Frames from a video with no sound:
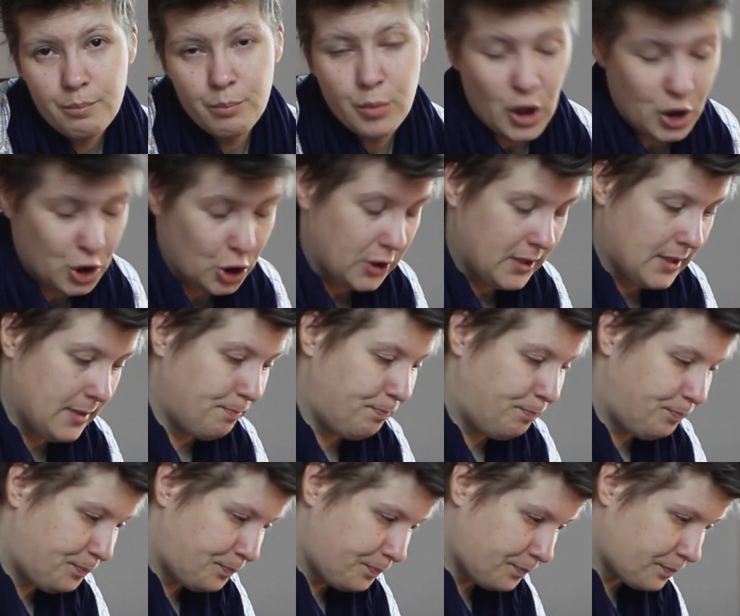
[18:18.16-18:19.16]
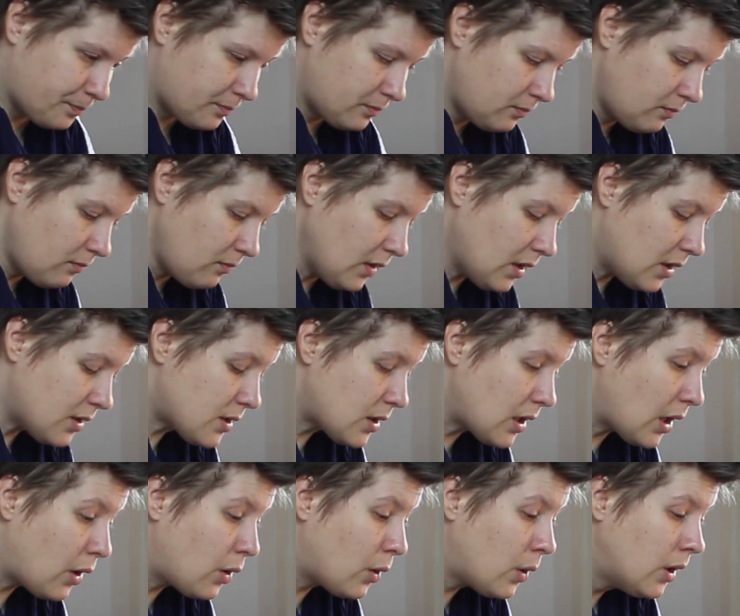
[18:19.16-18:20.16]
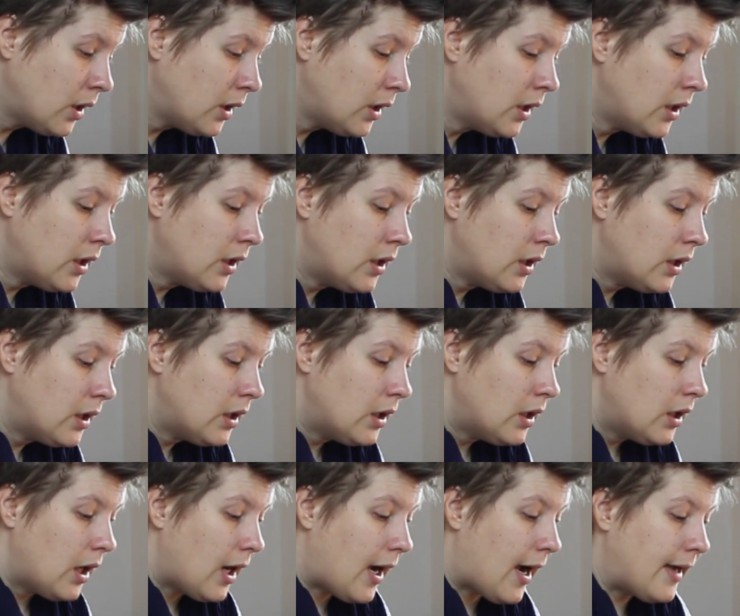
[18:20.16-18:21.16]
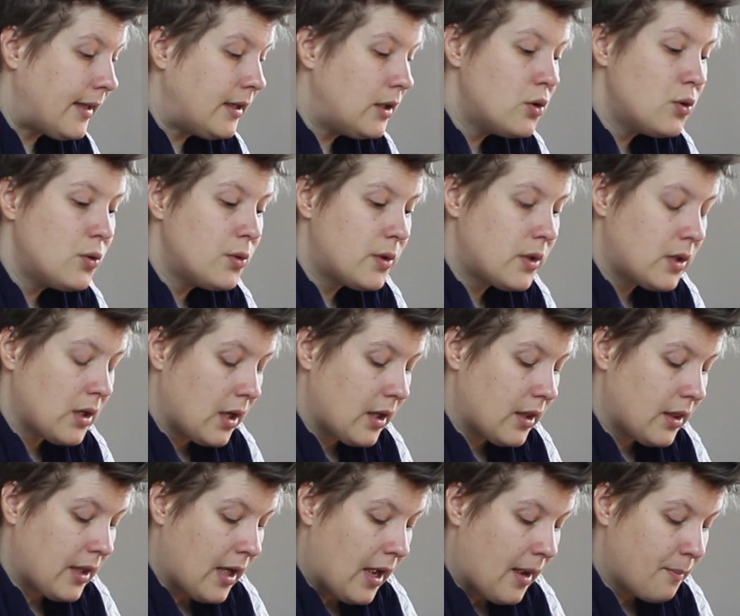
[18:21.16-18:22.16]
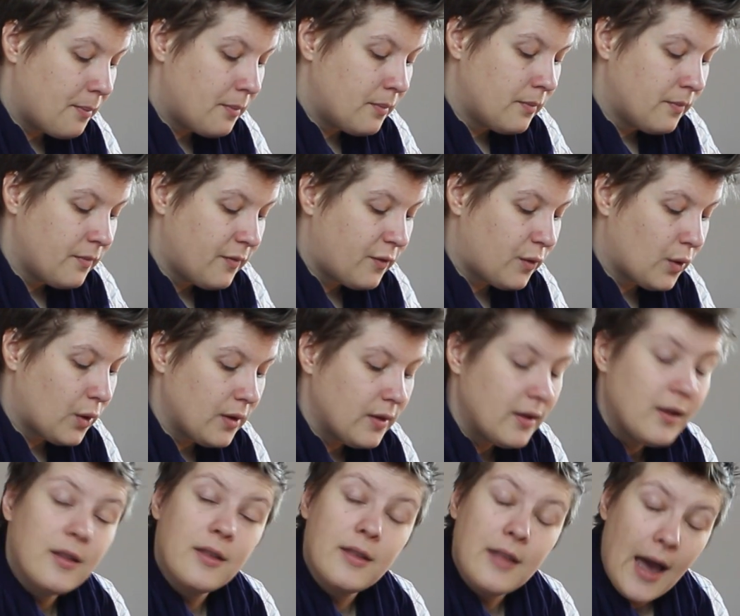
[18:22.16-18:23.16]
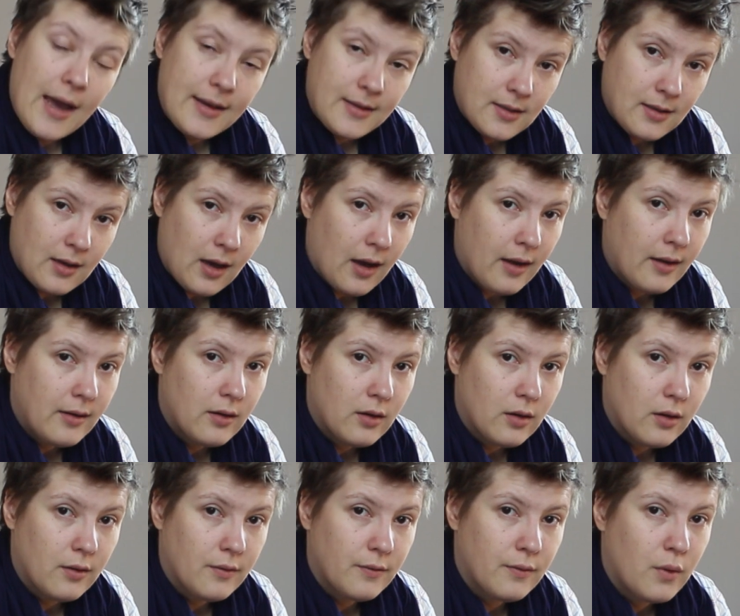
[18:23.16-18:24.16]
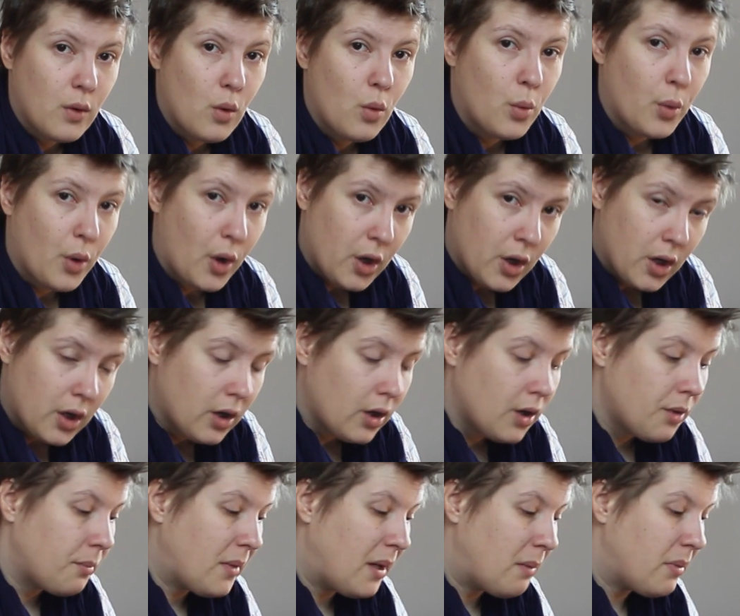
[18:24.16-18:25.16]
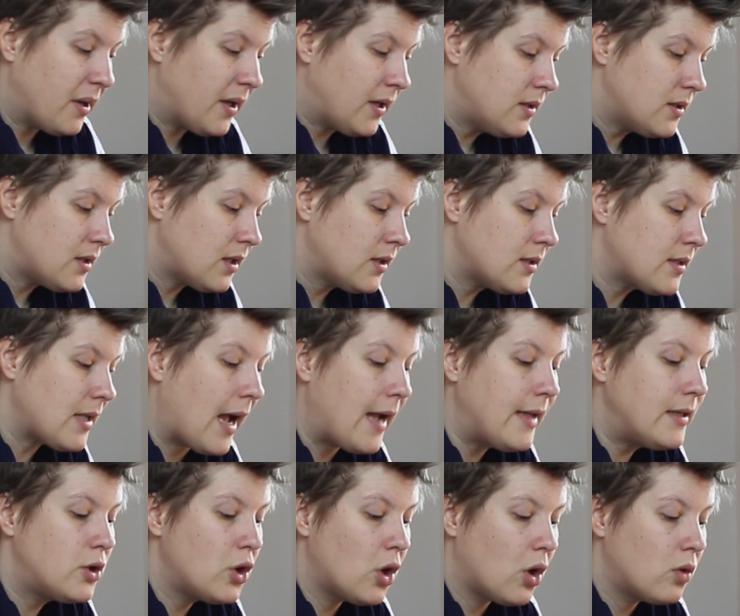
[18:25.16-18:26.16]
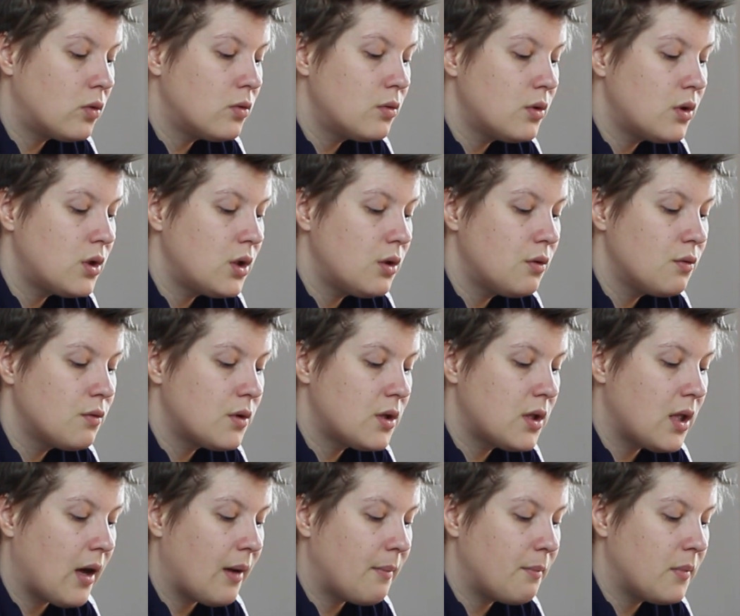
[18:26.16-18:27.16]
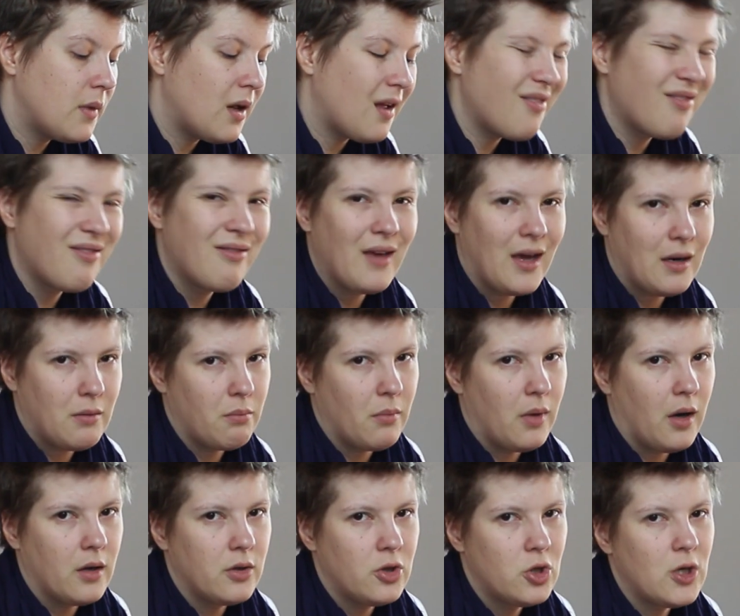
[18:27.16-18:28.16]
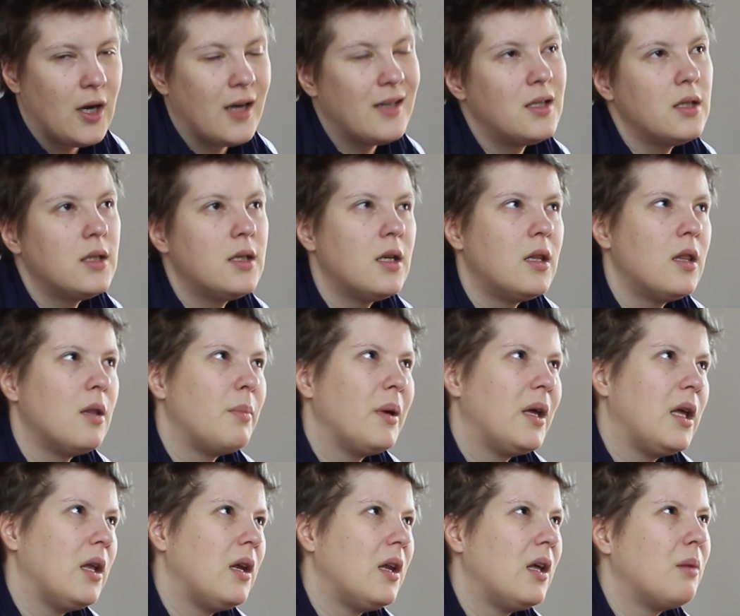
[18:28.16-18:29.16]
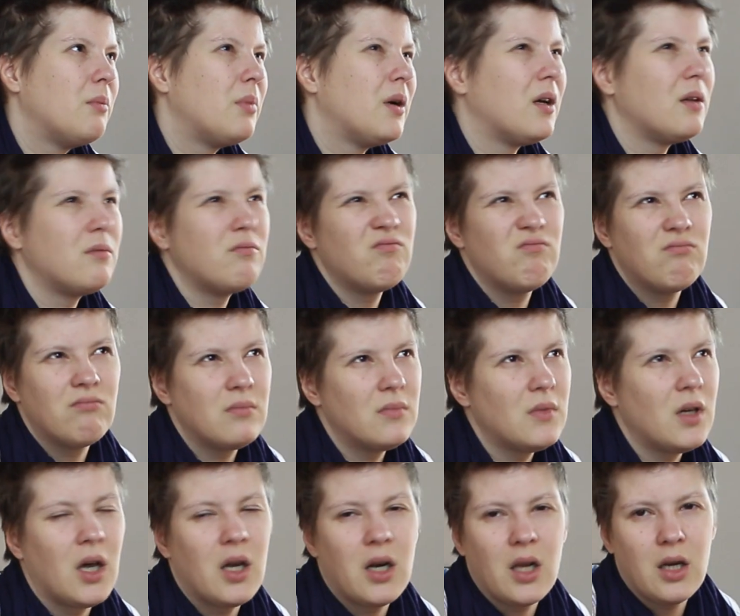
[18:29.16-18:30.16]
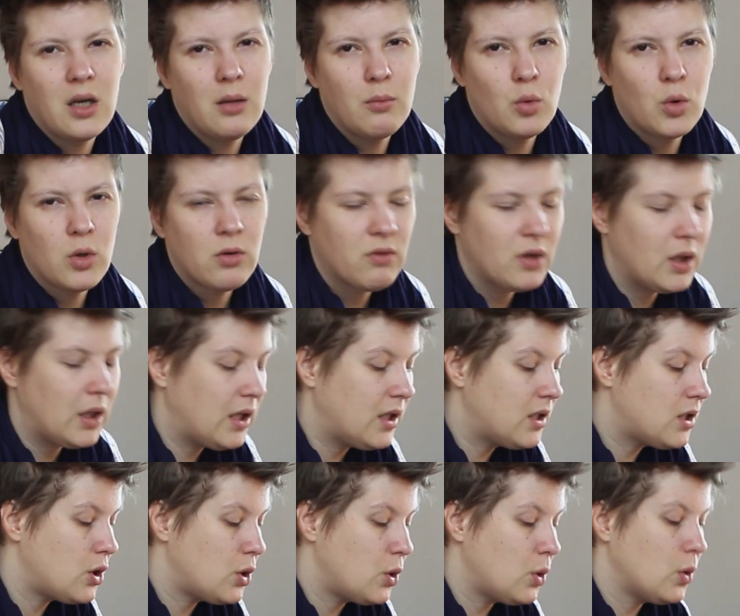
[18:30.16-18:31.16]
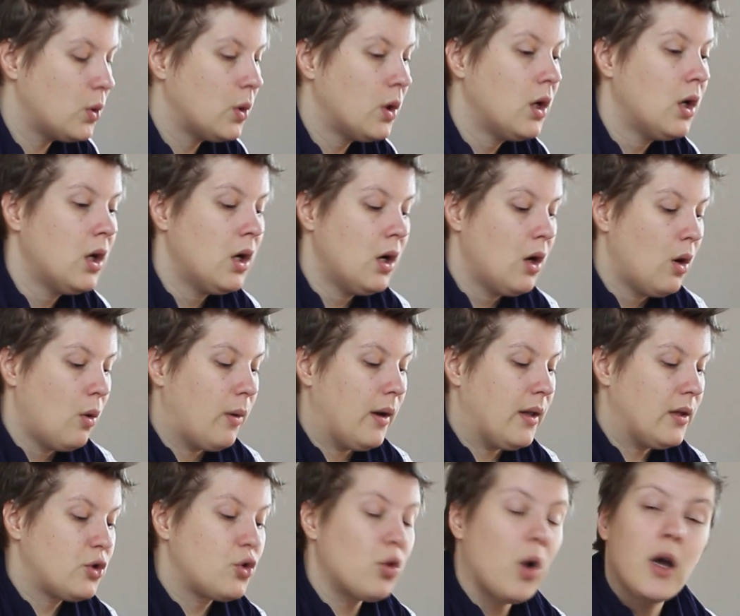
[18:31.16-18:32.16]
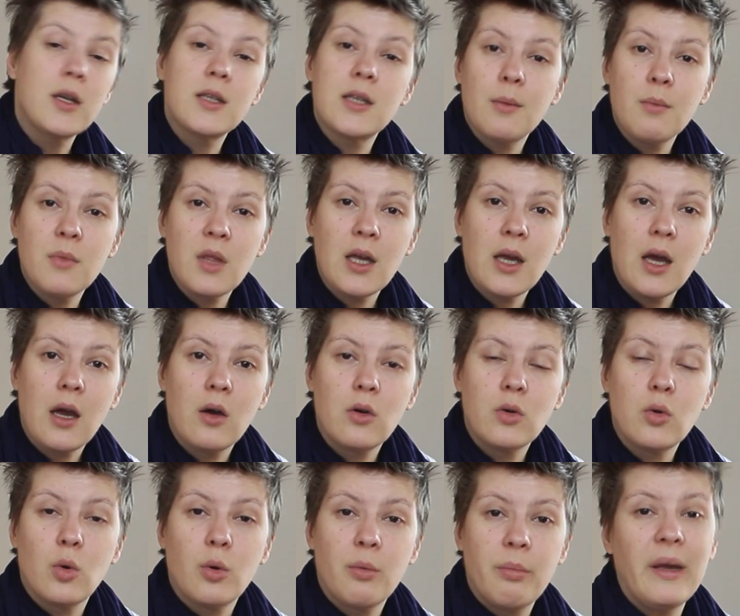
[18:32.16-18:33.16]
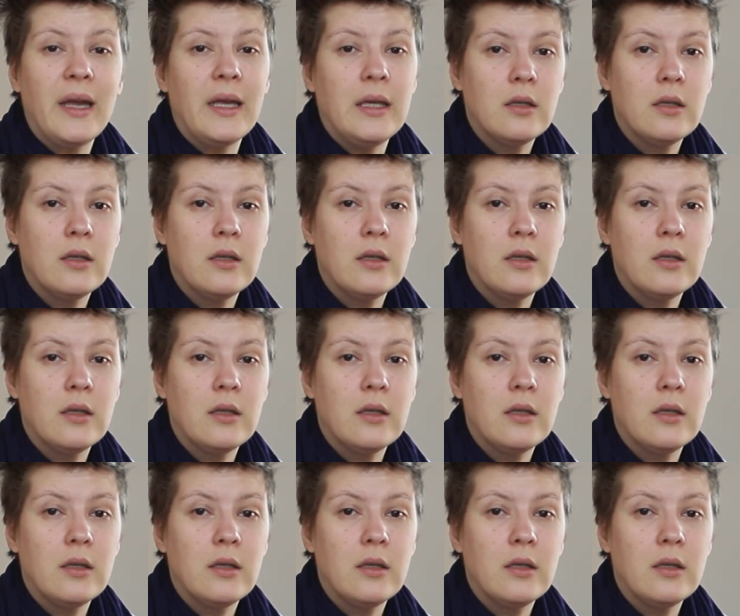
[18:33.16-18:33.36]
brushes. So I use them for that kind of work on my paintings. I don't use them that much. I did in the beginning, but not anymore really, to, well, draw something out or